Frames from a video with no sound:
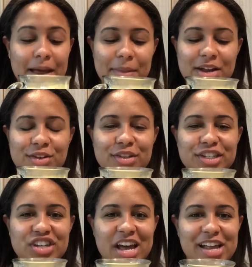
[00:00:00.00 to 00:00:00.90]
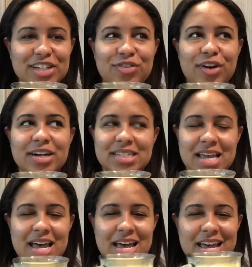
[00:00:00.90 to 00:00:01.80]
I may do this challenge for a
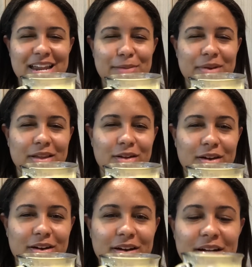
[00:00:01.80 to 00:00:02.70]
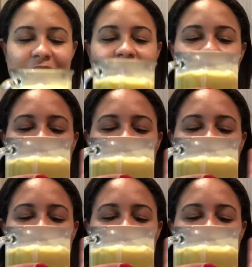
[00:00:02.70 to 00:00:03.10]
tiny bit longer